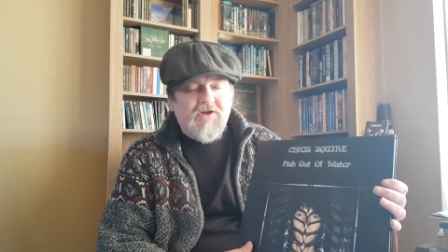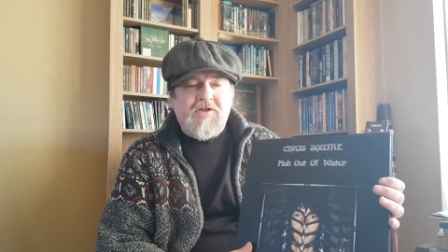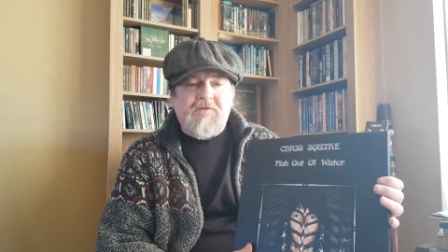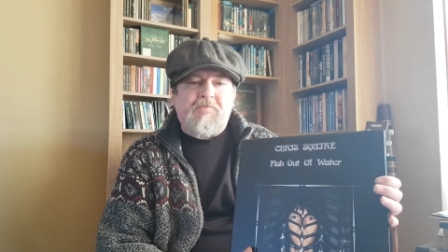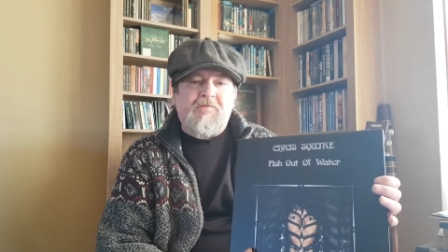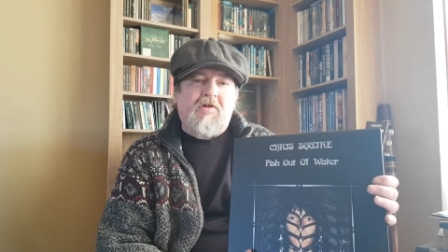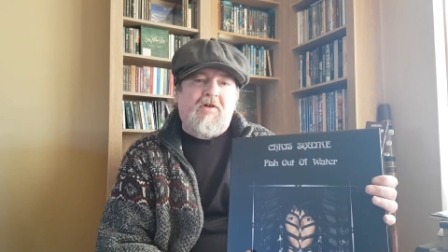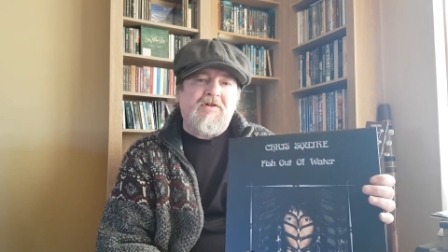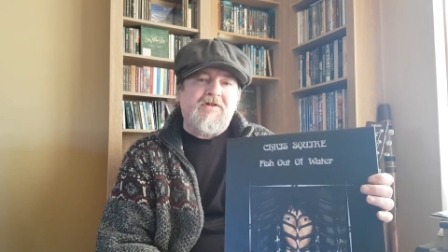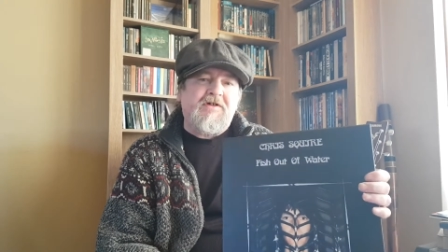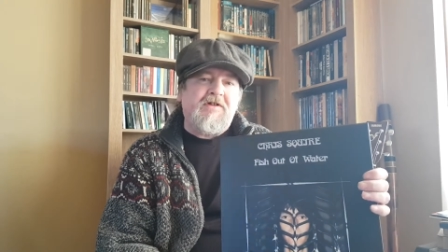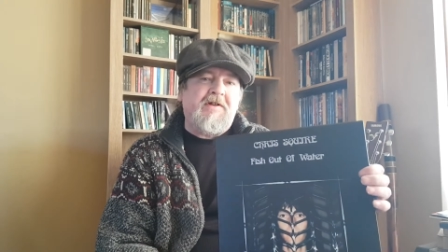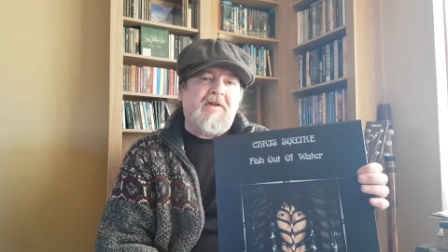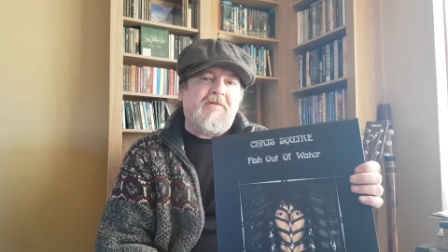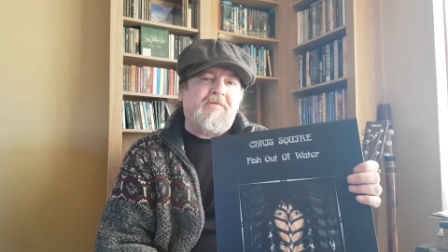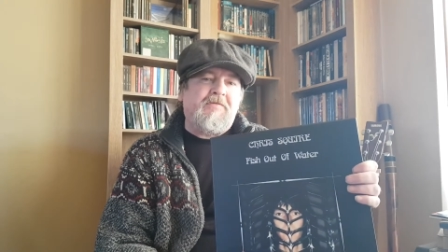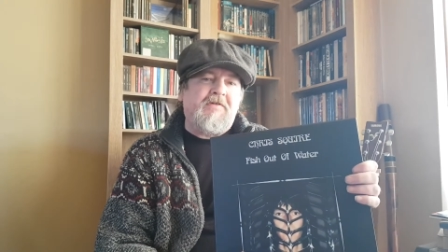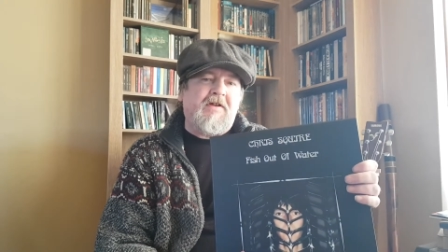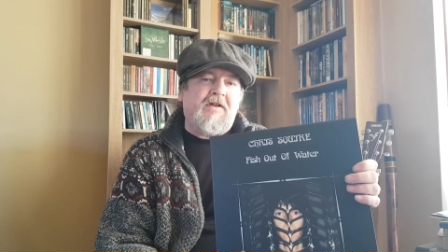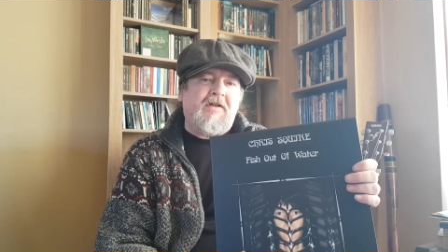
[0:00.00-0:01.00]
the price of this
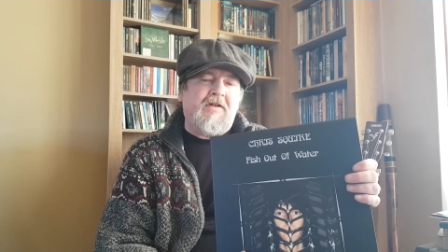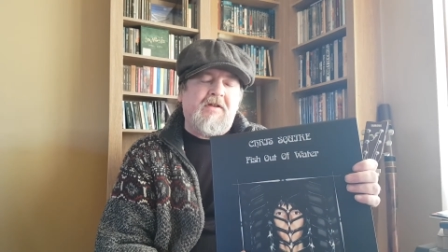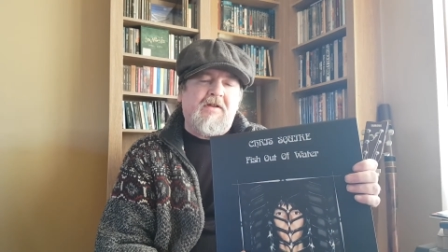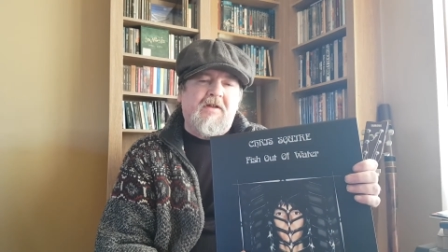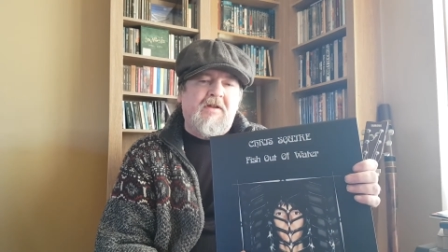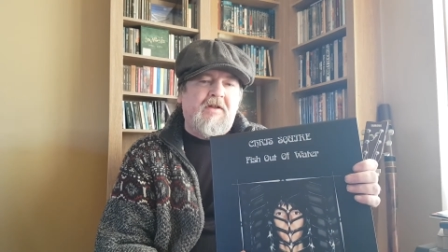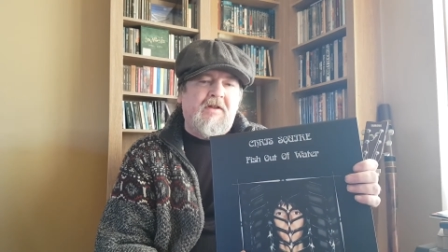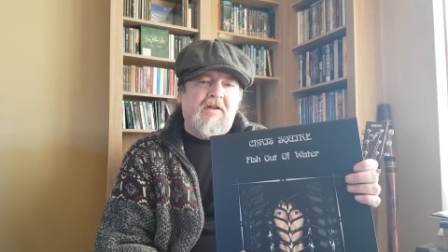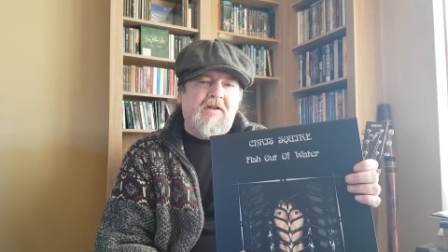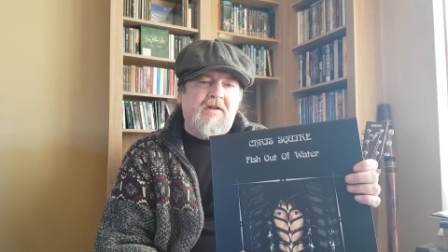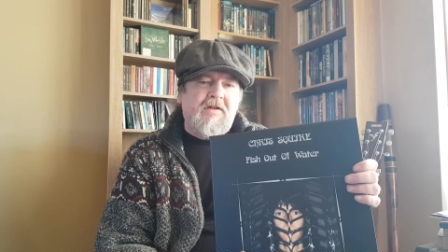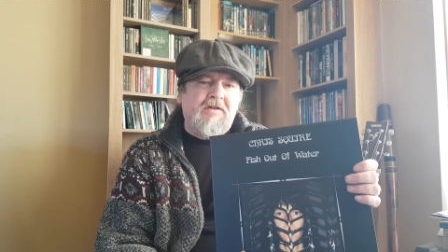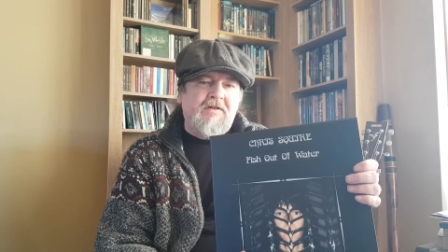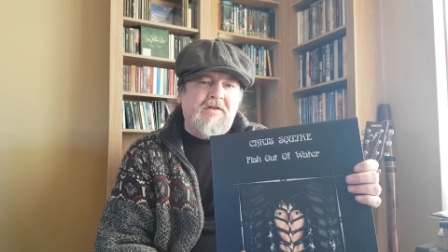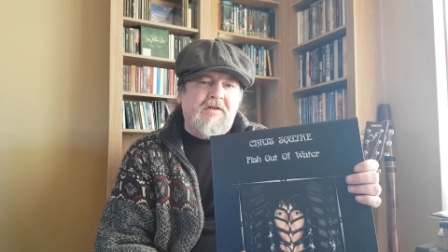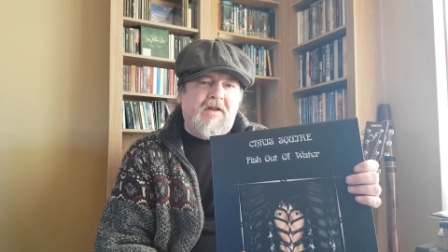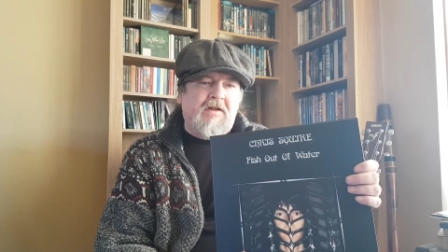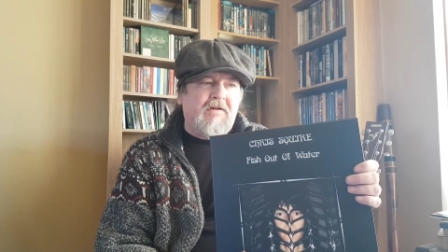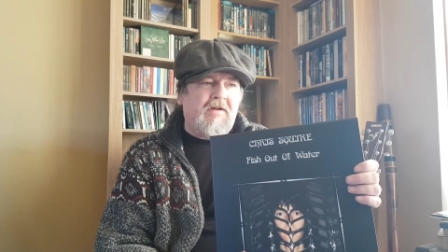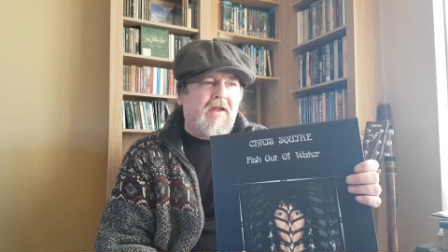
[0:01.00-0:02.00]
thing.
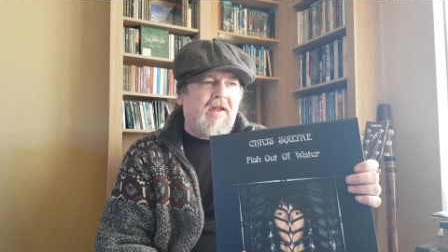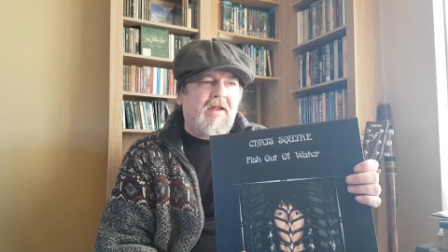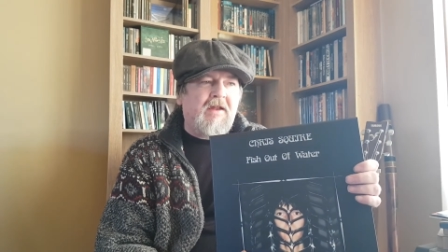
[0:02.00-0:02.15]
You know,